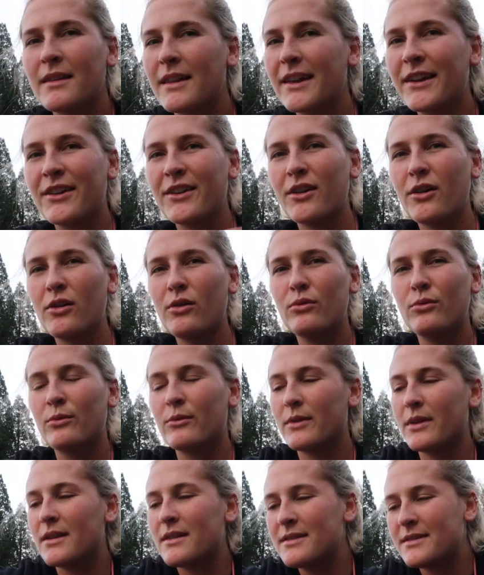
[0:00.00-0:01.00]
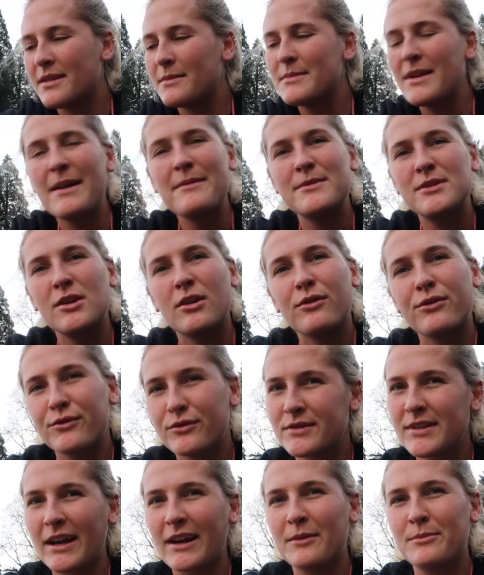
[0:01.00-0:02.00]
Like, you know, sometimes you go
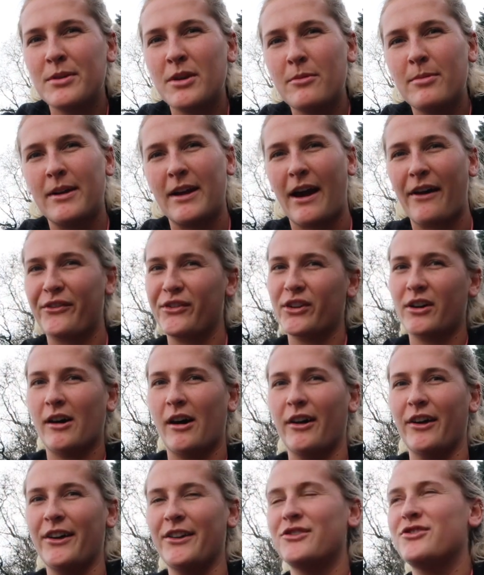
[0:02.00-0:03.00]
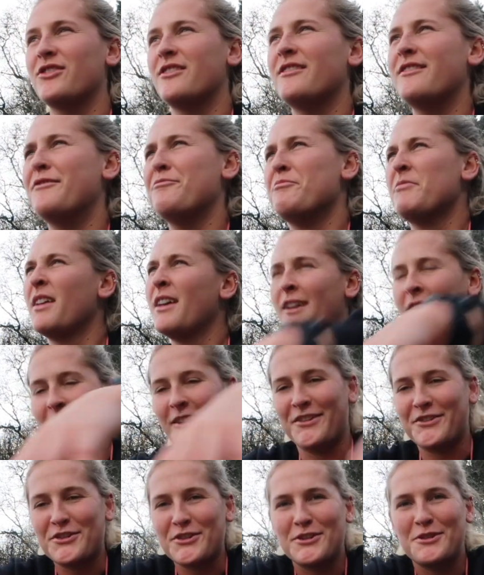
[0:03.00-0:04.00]
through second puberty after college and
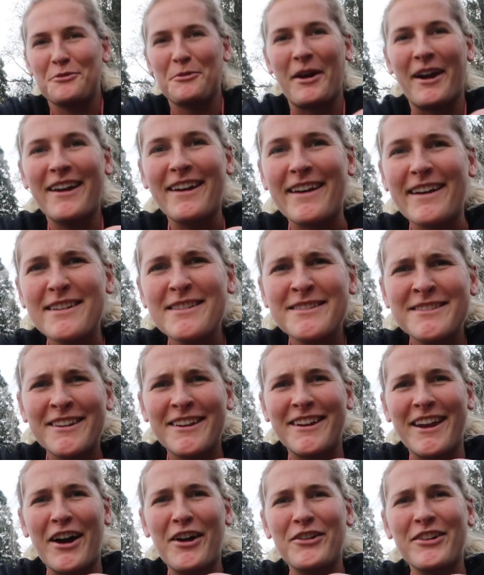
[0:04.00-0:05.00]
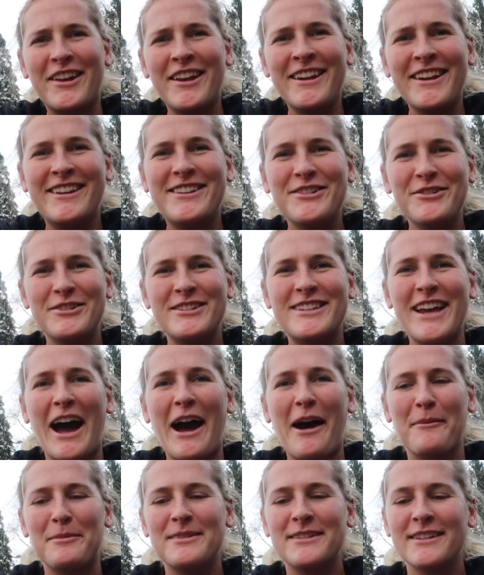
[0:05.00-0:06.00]
it's just the way it is, and now you need to
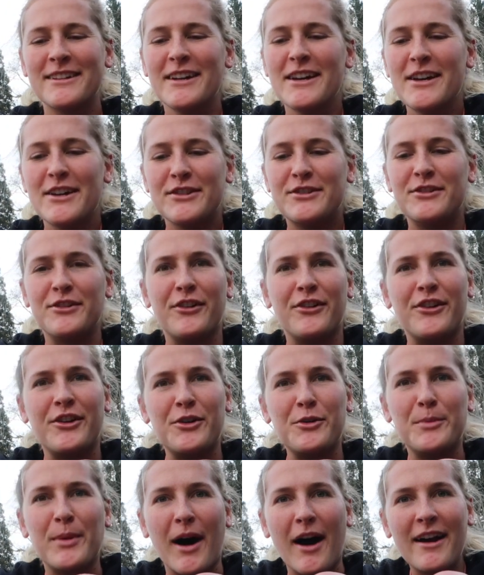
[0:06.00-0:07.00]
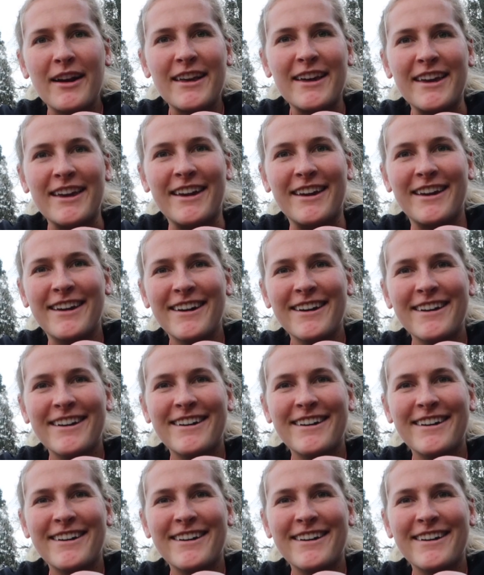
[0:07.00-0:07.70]
adapt to your new body.